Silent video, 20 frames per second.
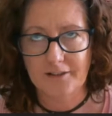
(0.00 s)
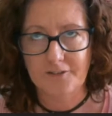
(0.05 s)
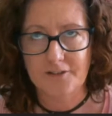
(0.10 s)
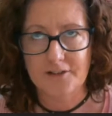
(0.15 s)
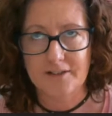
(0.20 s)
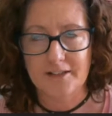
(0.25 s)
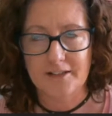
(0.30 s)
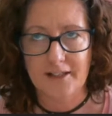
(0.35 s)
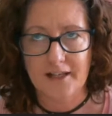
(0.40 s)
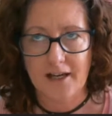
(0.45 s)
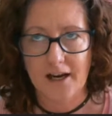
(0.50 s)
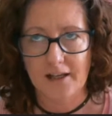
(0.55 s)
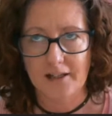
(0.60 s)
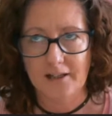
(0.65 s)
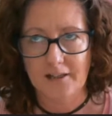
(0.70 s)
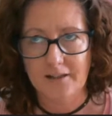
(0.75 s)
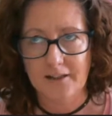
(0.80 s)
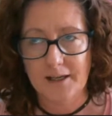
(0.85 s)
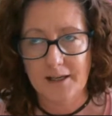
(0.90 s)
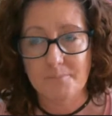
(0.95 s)
if it's in
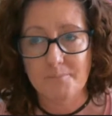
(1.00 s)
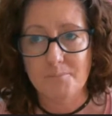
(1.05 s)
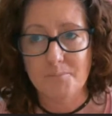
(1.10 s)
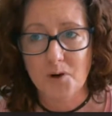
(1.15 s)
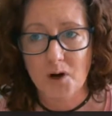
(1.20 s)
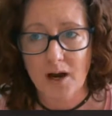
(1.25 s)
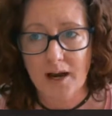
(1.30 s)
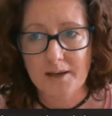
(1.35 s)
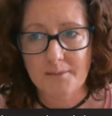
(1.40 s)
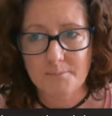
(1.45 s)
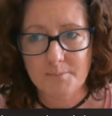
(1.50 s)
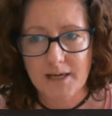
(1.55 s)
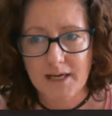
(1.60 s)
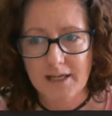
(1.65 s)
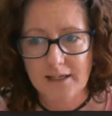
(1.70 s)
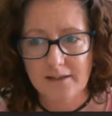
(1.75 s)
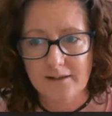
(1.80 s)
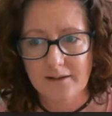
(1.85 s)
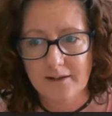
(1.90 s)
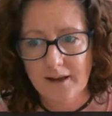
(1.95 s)
color, it might
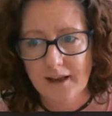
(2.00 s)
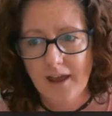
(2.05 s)
mean